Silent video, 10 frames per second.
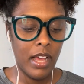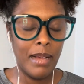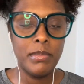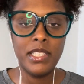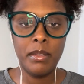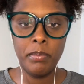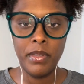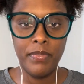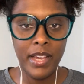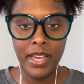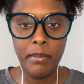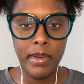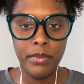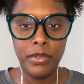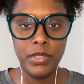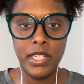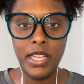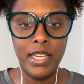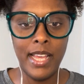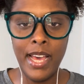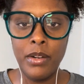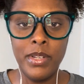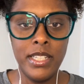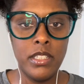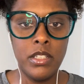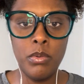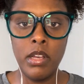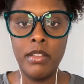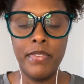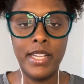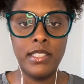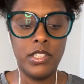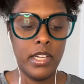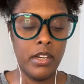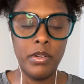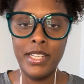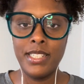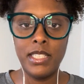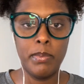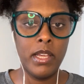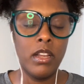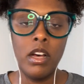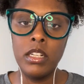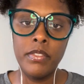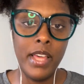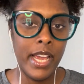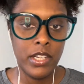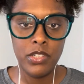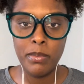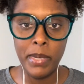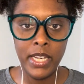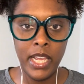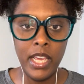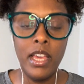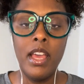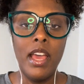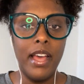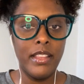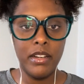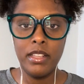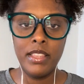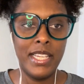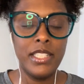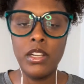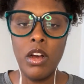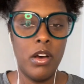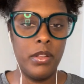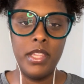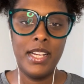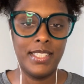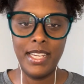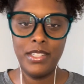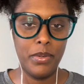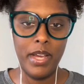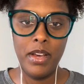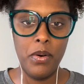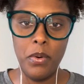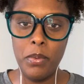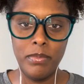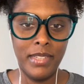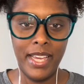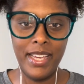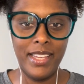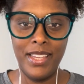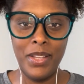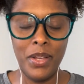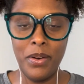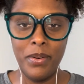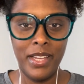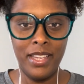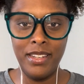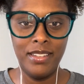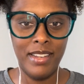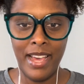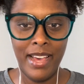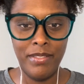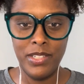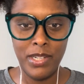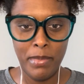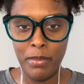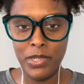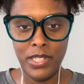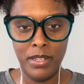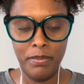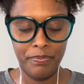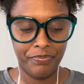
I'm simplifying my routine. I don't need to do all the fancy shit. I don't need to spend all of the extra money. These are all things I do at home. Like, and I have a gym membership.